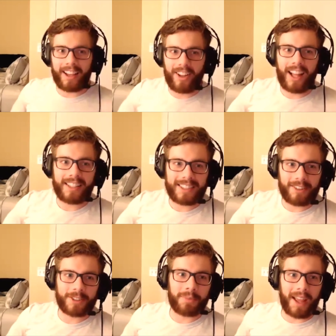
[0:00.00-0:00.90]
a glass
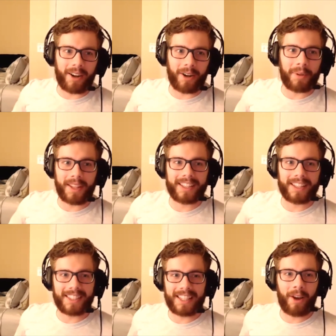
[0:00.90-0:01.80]
sounds better
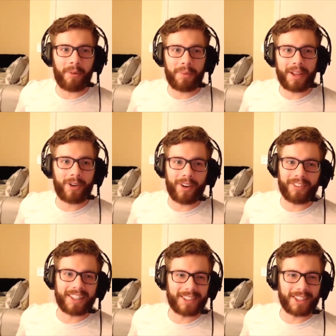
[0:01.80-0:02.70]
because then that would be
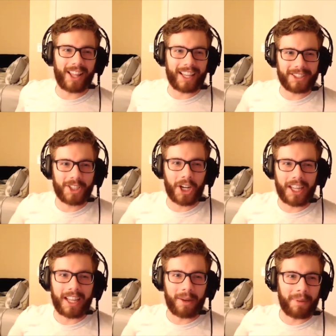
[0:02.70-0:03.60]
equivalent to like
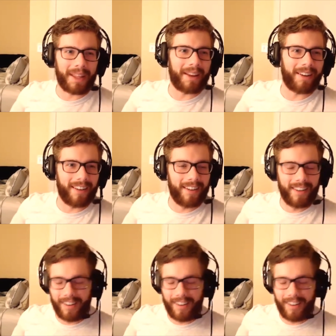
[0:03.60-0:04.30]
chugging a beer.